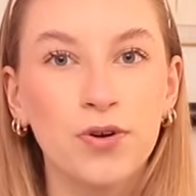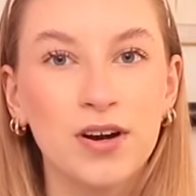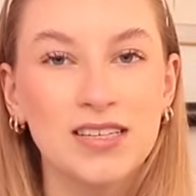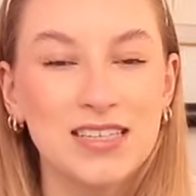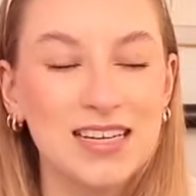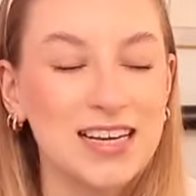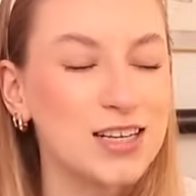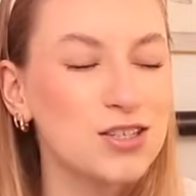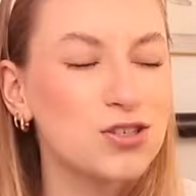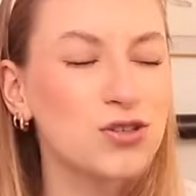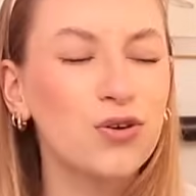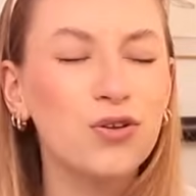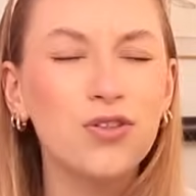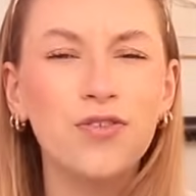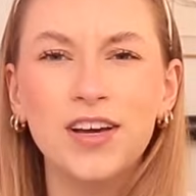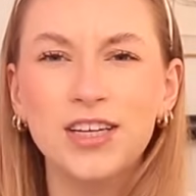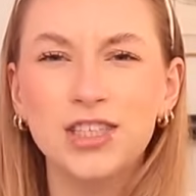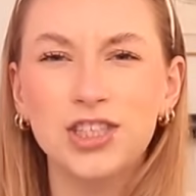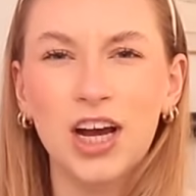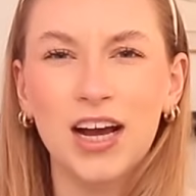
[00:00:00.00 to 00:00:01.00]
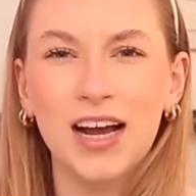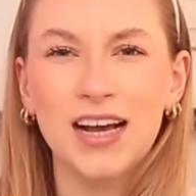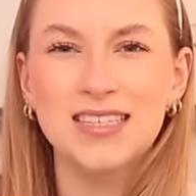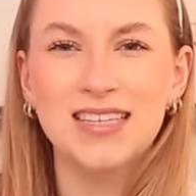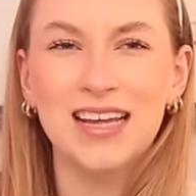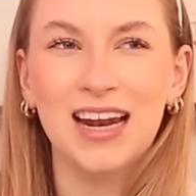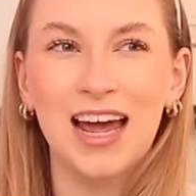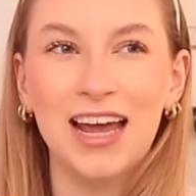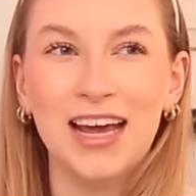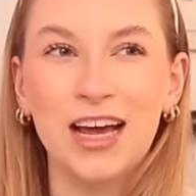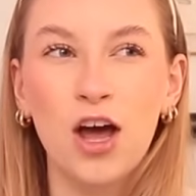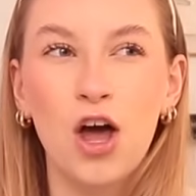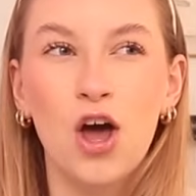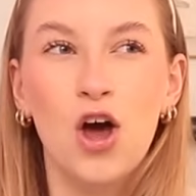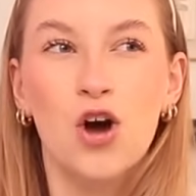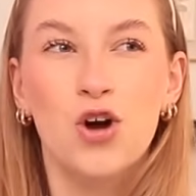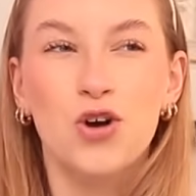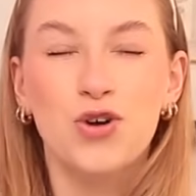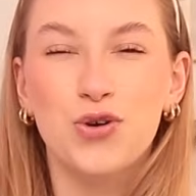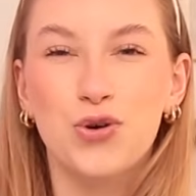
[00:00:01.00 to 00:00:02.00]
pretty, because North Face jackets are like
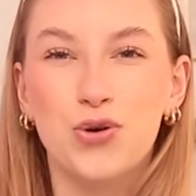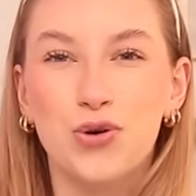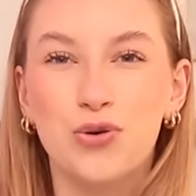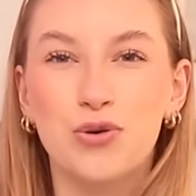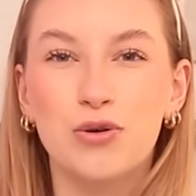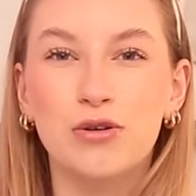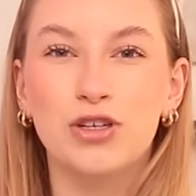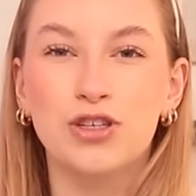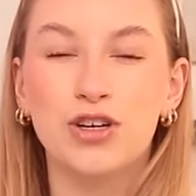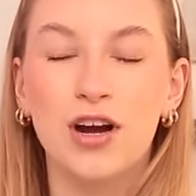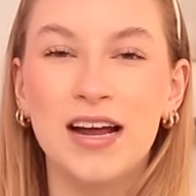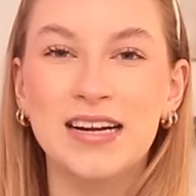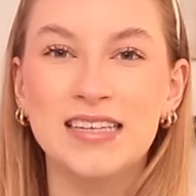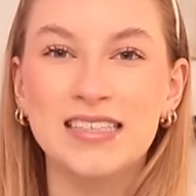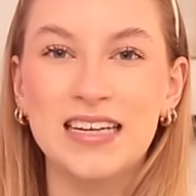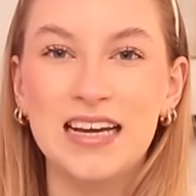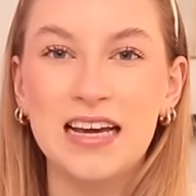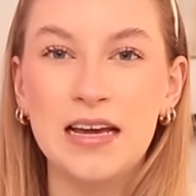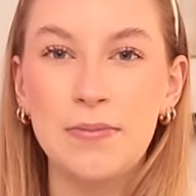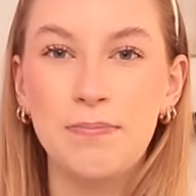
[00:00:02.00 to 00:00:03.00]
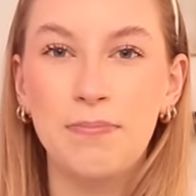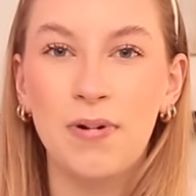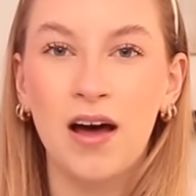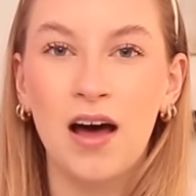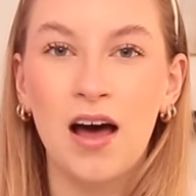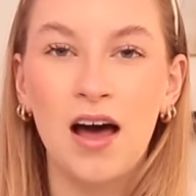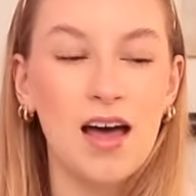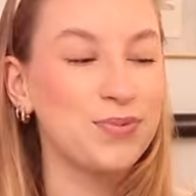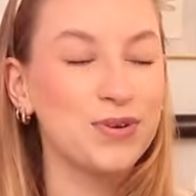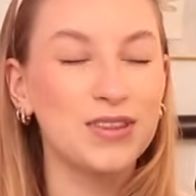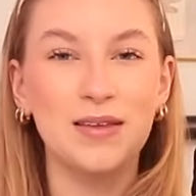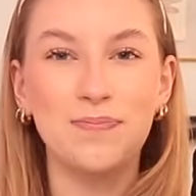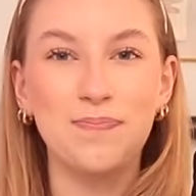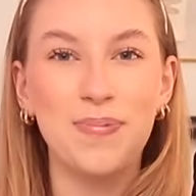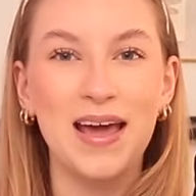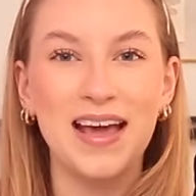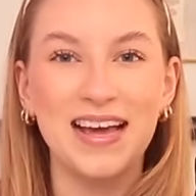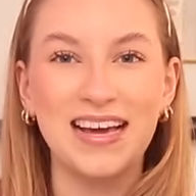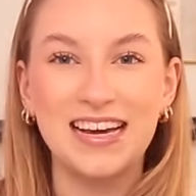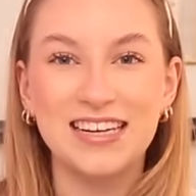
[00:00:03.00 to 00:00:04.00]
cool, trendy, but with the
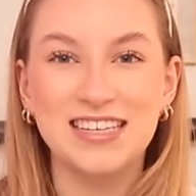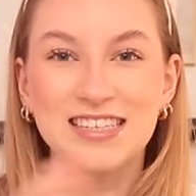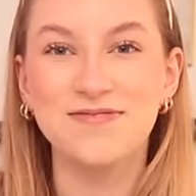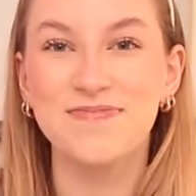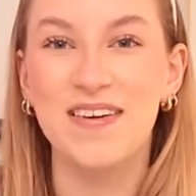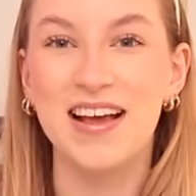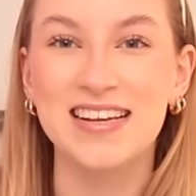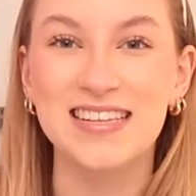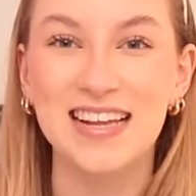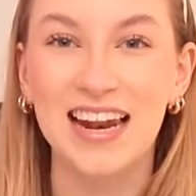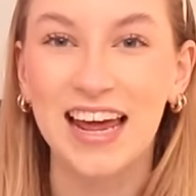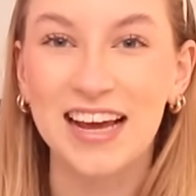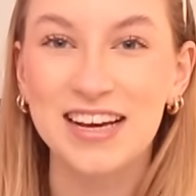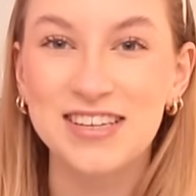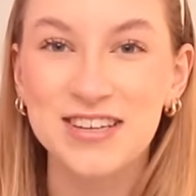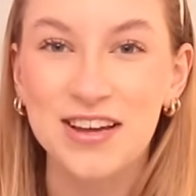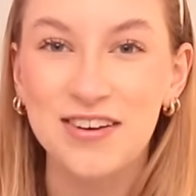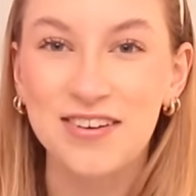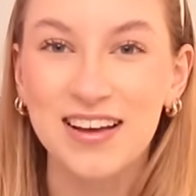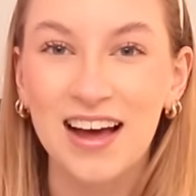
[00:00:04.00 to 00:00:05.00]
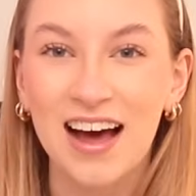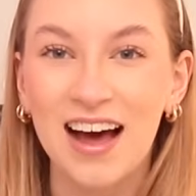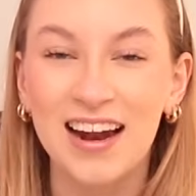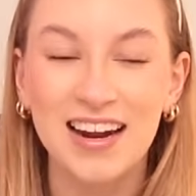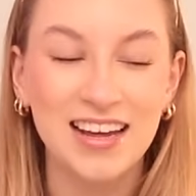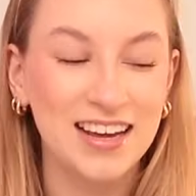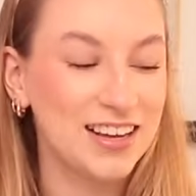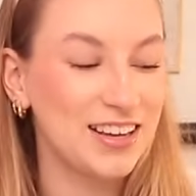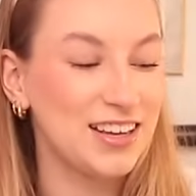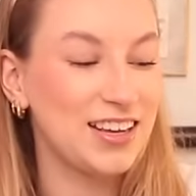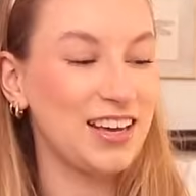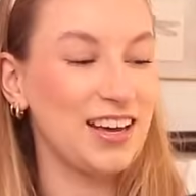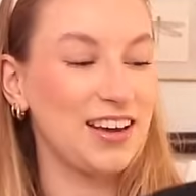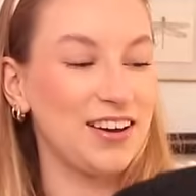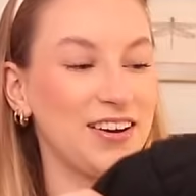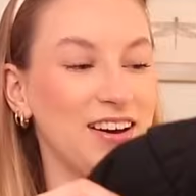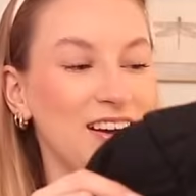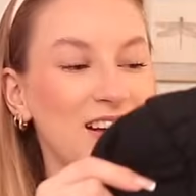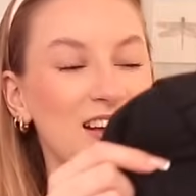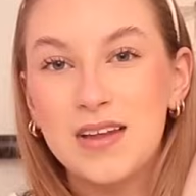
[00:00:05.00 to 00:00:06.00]
pink, it just makes it like so girly and
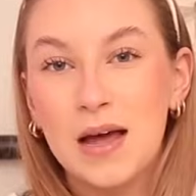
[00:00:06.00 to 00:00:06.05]
cute.